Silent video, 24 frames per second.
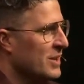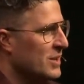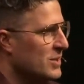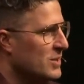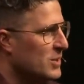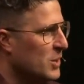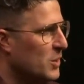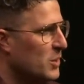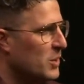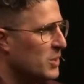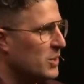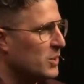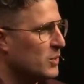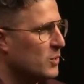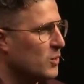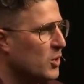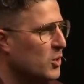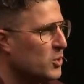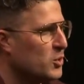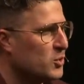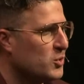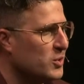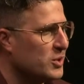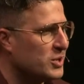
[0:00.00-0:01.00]
go to the
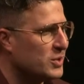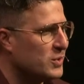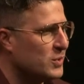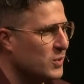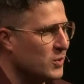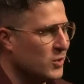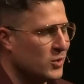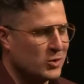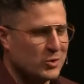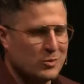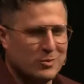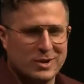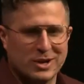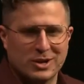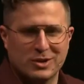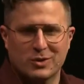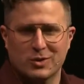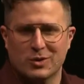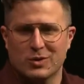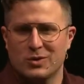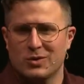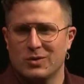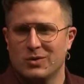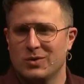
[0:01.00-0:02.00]
grocery stores when my
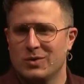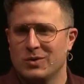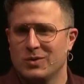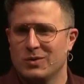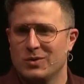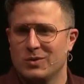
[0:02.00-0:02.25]
girls